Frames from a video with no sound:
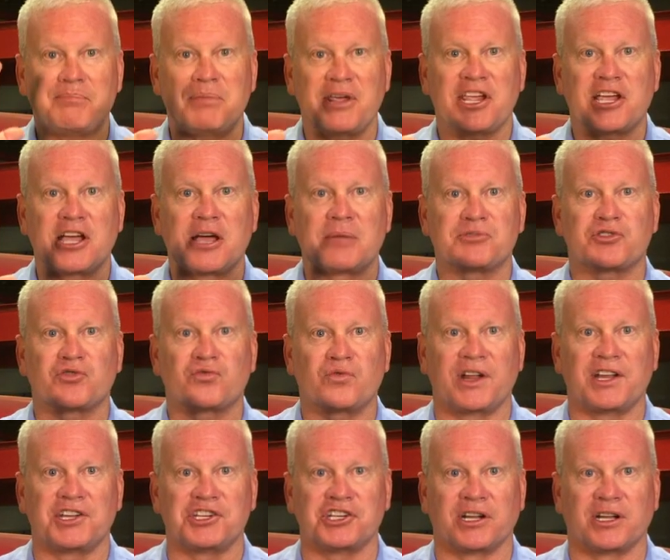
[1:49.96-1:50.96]
becomes
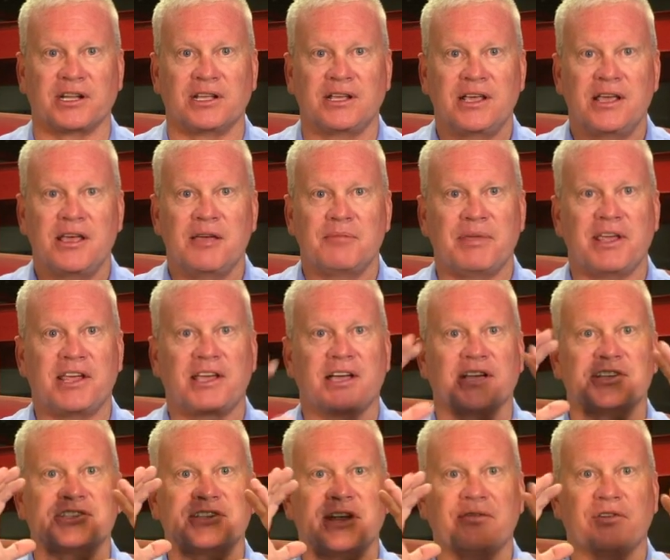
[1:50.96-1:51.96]
rigid
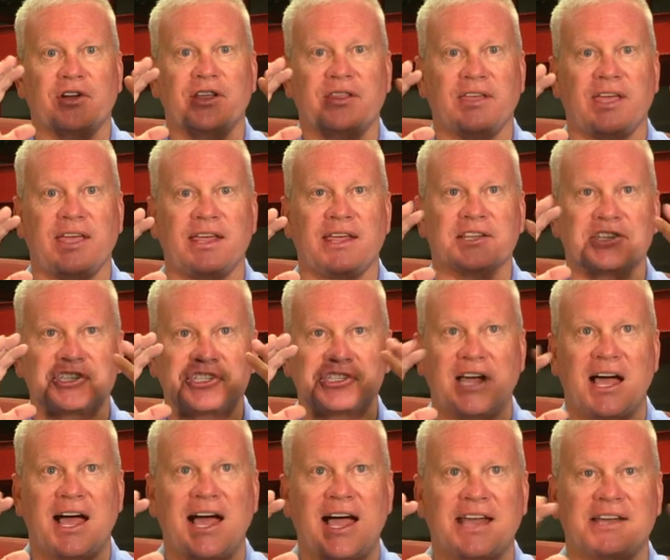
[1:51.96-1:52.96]
because everything is
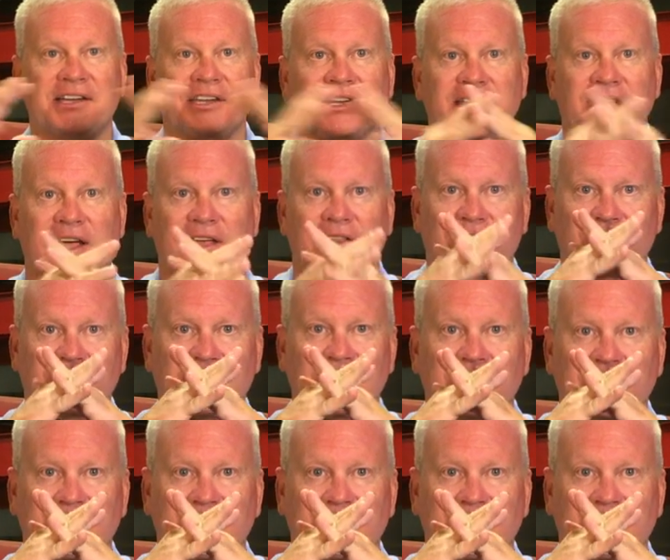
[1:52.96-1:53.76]
tied together